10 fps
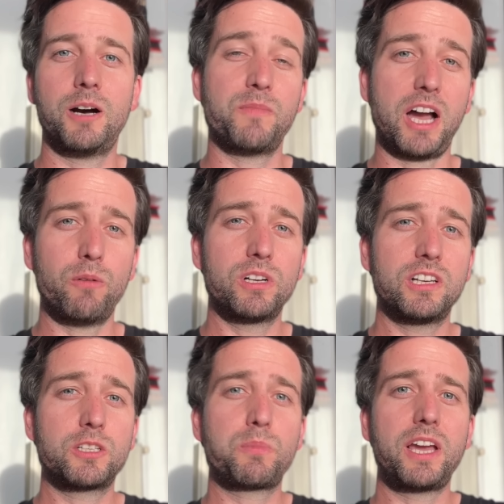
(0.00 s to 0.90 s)
I will
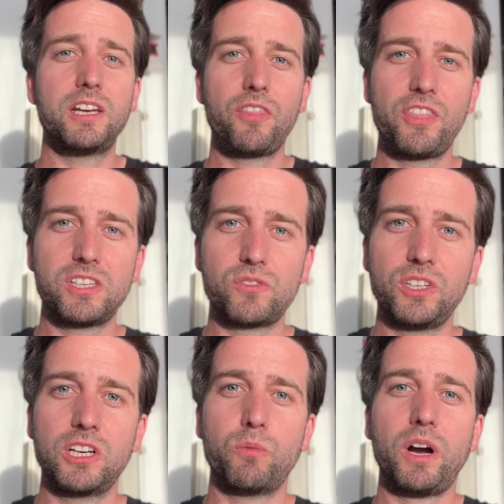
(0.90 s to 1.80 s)
explain in this
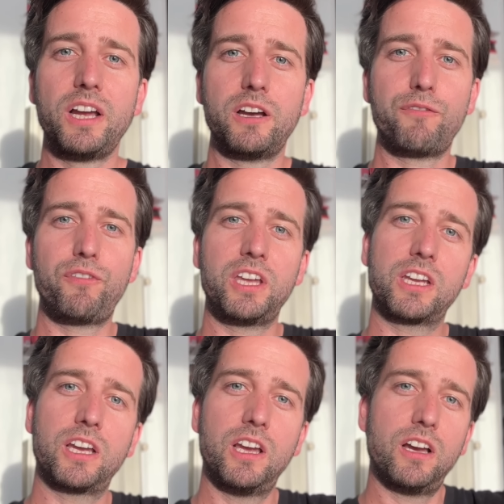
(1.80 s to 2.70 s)
video why I think